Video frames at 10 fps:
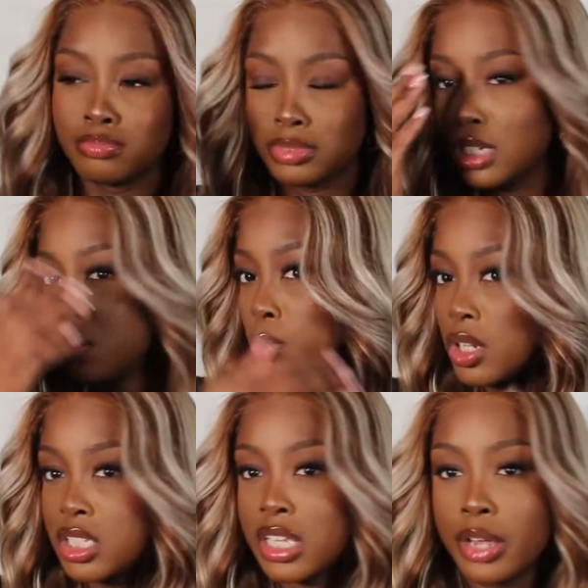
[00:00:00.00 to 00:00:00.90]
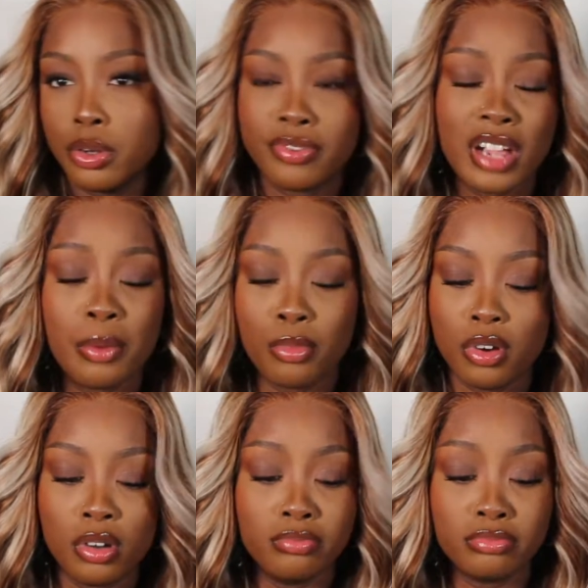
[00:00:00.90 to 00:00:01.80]
did one side off
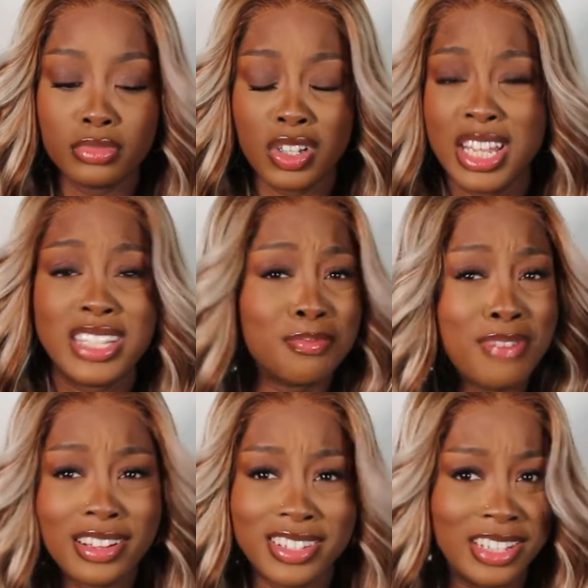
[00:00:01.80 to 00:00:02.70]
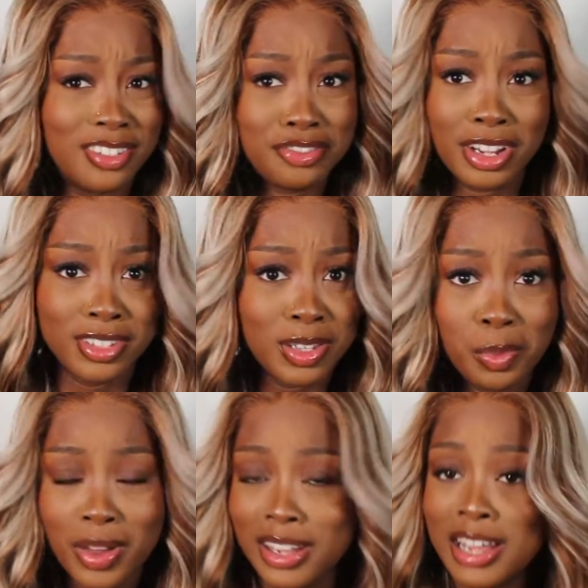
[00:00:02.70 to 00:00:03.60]
camera because I had to practice, I had to train
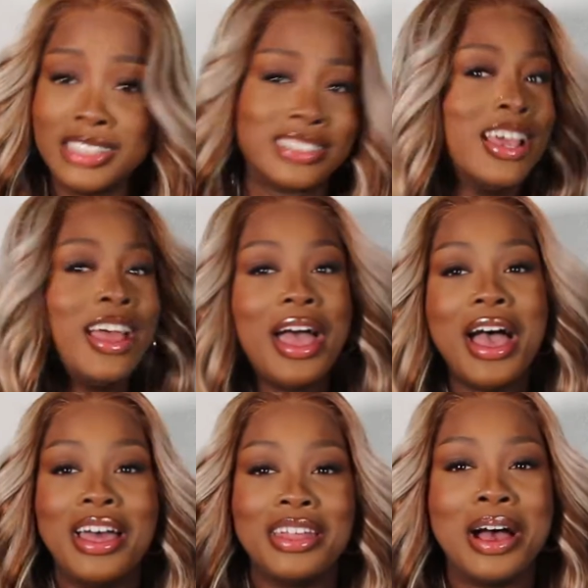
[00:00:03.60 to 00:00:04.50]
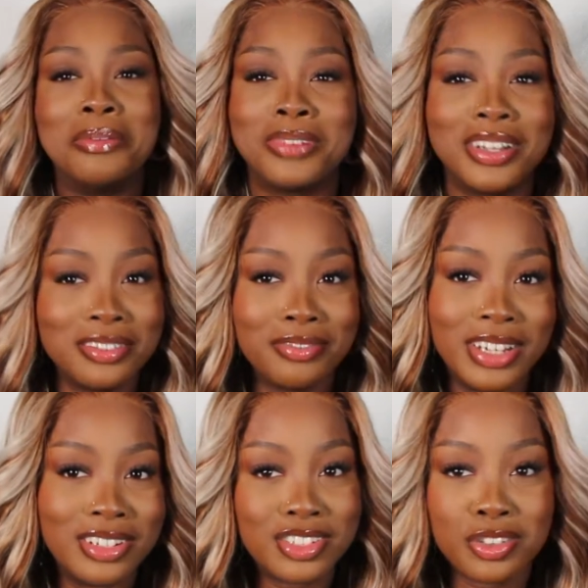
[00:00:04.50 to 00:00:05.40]
somewhere, guys, and I'm gonna
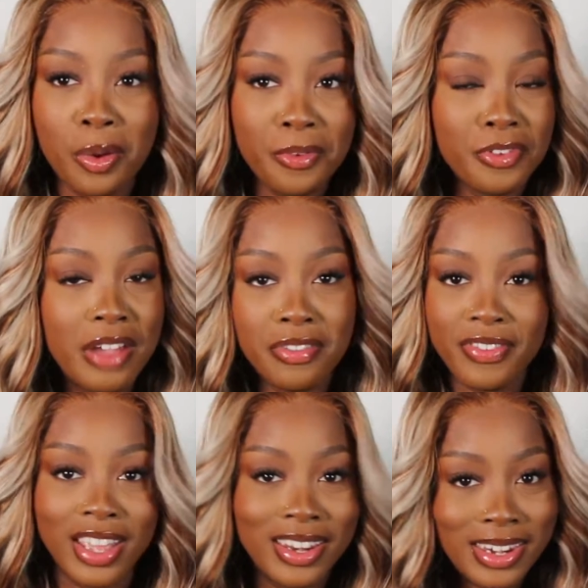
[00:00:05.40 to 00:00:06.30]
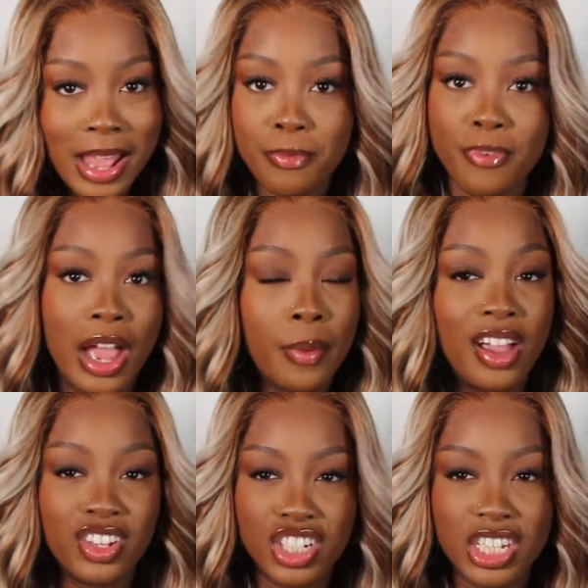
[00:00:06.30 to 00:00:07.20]
really just go through everything in depth with how I
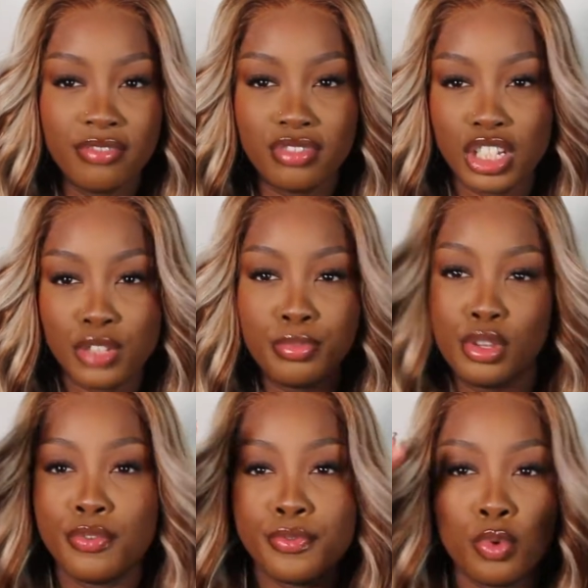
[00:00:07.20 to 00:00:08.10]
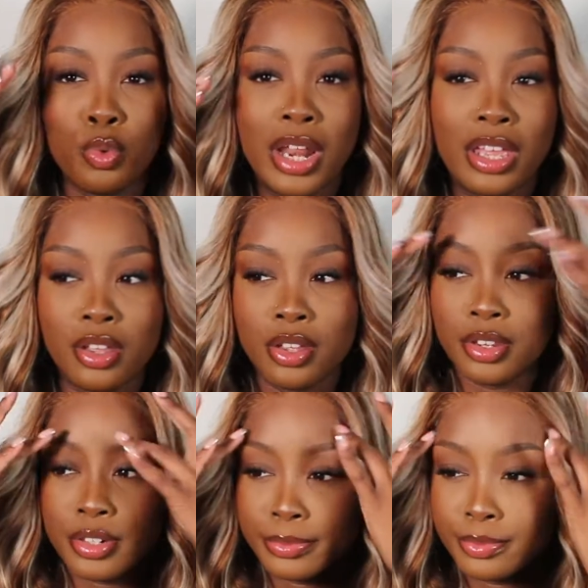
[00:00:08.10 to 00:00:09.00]
achieved this beautiful
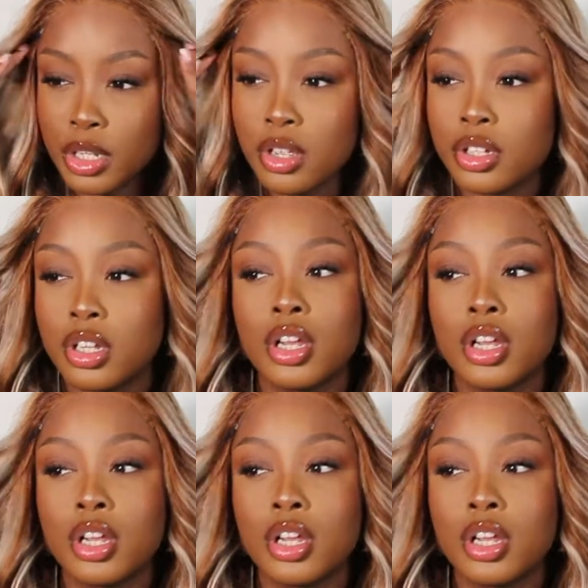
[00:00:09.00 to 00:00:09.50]
layered look.